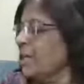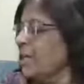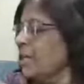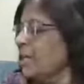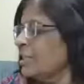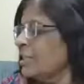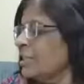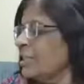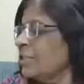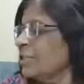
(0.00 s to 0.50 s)

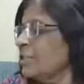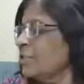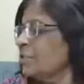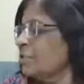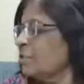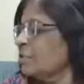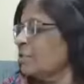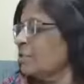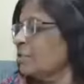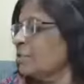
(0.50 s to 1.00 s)
And this is
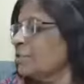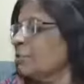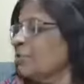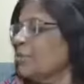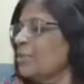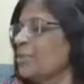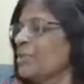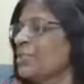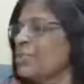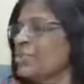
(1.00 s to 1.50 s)
also
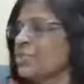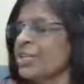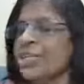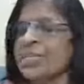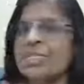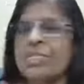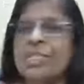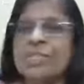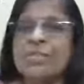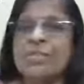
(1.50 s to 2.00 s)
so
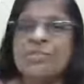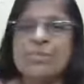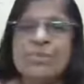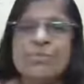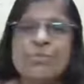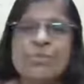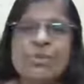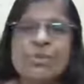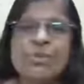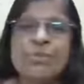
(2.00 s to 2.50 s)
interesting
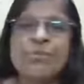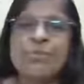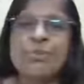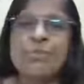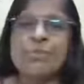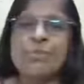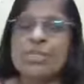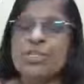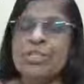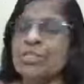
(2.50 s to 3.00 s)
with beautiful
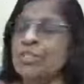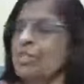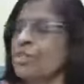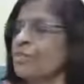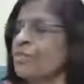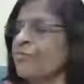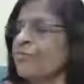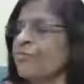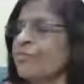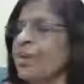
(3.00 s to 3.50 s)
pictures
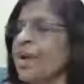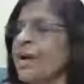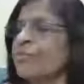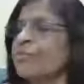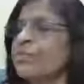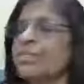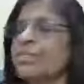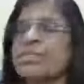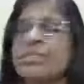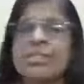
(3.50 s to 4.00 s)
of
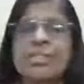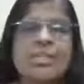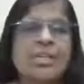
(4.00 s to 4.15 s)
flowers.